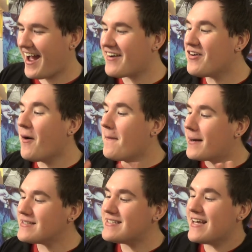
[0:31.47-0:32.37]
I don't know.
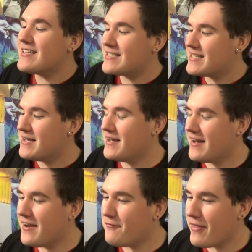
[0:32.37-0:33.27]
Monsta X
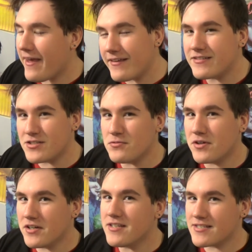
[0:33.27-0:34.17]
if they do
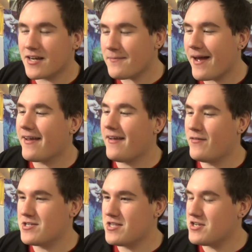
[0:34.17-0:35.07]
good this comeback,
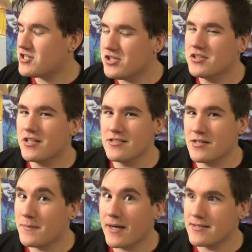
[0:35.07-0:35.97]
which they should because
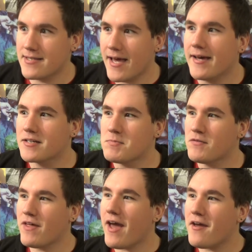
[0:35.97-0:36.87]
they're Monsta X, but
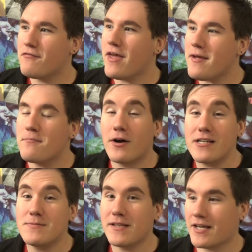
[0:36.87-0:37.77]
if they if they
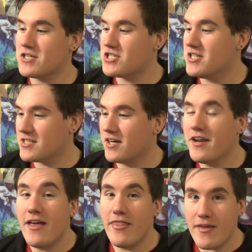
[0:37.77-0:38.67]
impress me like a shit ton,
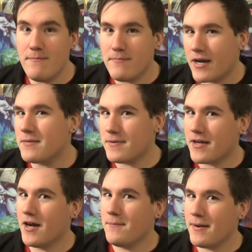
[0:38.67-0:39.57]
they might
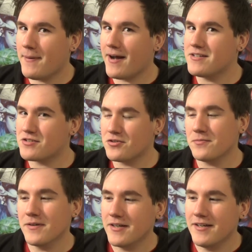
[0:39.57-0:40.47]
become my bias
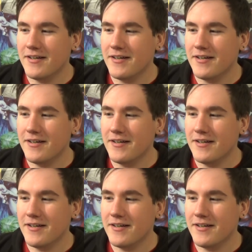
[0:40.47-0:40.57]
group,